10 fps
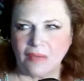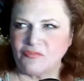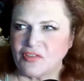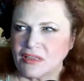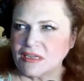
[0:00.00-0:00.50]
I'm
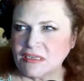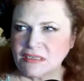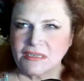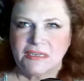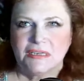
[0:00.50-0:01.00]

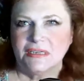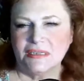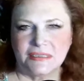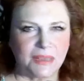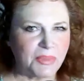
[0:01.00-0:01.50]
feeling
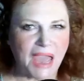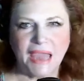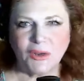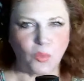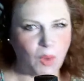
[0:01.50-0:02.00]
some
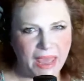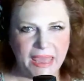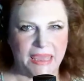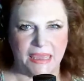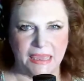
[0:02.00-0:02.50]
kind of
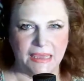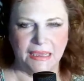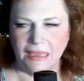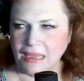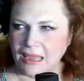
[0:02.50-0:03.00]
way.
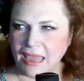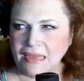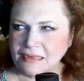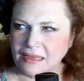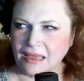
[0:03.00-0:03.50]

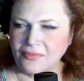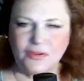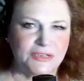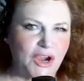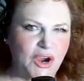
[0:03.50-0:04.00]
And
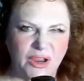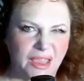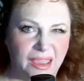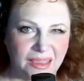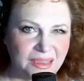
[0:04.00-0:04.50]
there's a
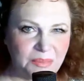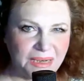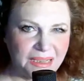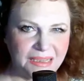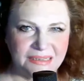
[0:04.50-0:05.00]
hurricane
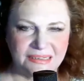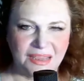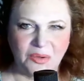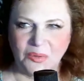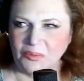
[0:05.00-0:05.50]
coming in,
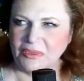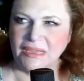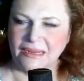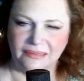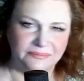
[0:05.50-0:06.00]
so,
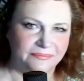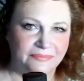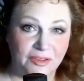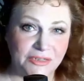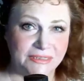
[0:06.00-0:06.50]
you know,
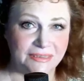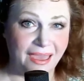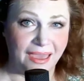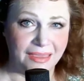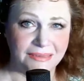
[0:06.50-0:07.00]
there's
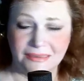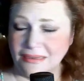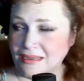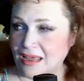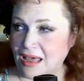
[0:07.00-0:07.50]
that.
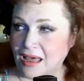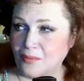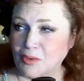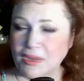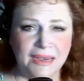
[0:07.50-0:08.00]

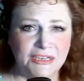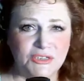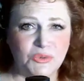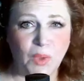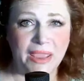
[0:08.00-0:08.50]
Uh, we're kind of
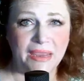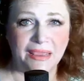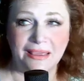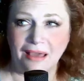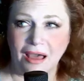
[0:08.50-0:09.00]
just
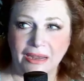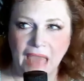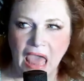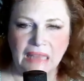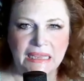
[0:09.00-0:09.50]
waiting on
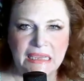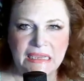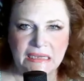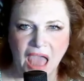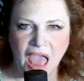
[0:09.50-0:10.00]

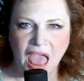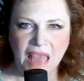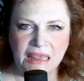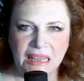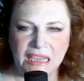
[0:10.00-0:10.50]
Helene.
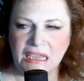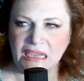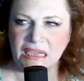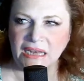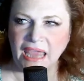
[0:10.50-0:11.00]

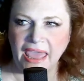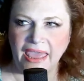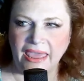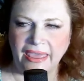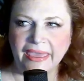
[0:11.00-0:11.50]
Helene.
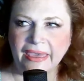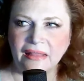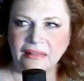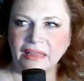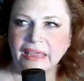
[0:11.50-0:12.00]

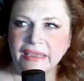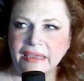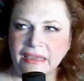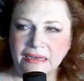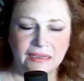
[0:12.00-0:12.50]

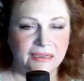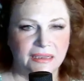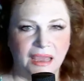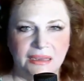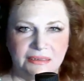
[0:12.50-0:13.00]
Helene.
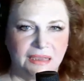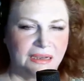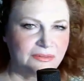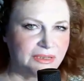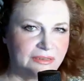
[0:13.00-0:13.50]
I,
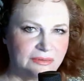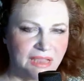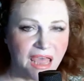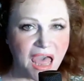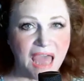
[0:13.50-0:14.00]
I don't know.
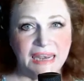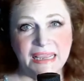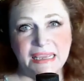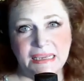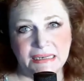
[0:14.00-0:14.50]

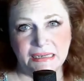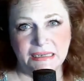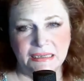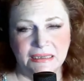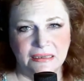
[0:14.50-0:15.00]
Helene.
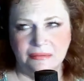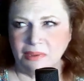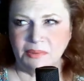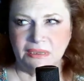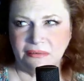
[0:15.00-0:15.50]

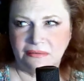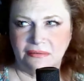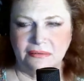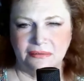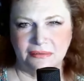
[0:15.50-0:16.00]
Maybe,
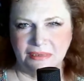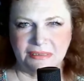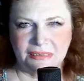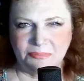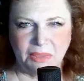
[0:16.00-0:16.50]

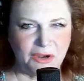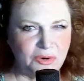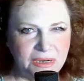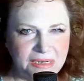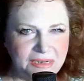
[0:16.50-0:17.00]
is it
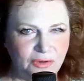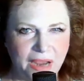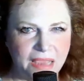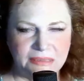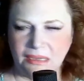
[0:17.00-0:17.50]
better in a
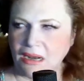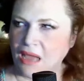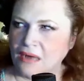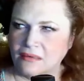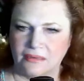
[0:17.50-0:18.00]
different accent?
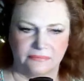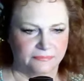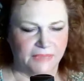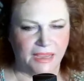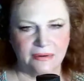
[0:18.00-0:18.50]
I don't know.
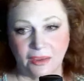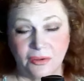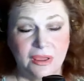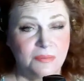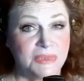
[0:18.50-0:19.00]
I don't know.
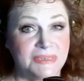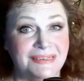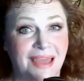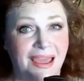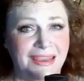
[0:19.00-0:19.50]
But
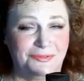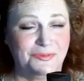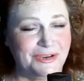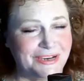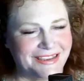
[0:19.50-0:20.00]
tonight
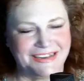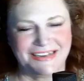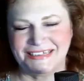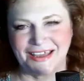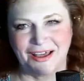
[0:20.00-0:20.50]
we're going
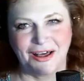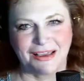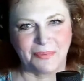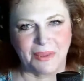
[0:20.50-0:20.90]
to talk.